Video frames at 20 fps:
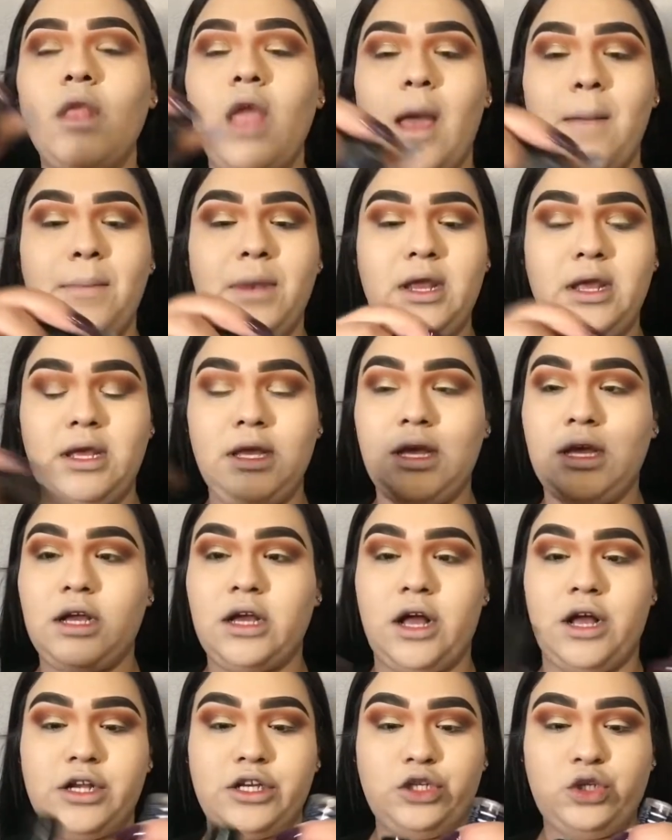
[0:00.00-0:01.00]
I'm gonna
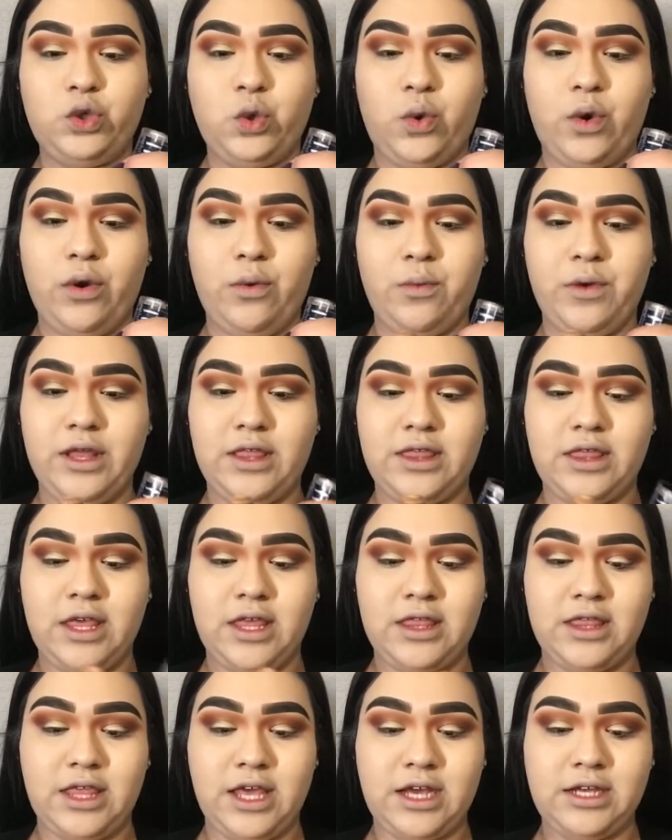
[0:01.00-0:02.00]
contour with
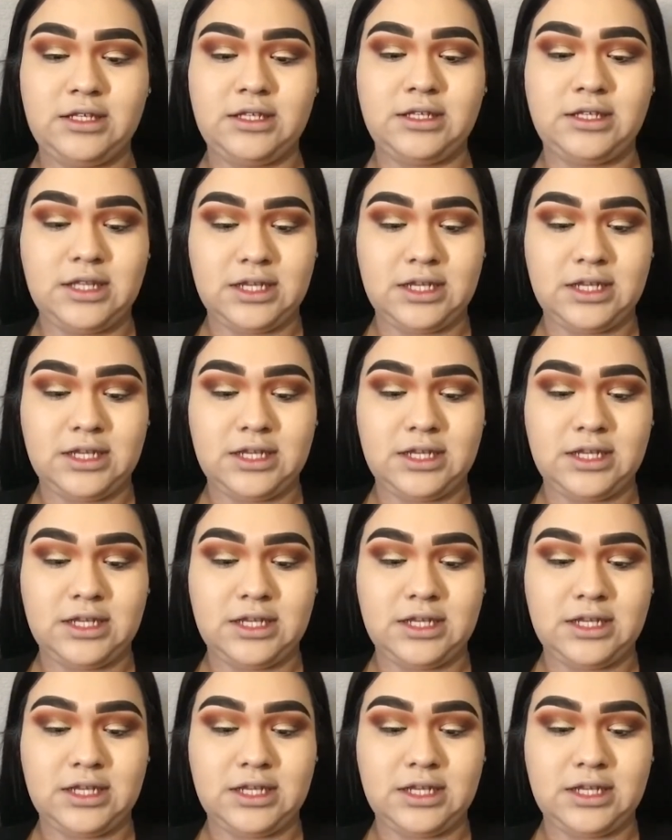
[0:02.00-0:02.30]
this.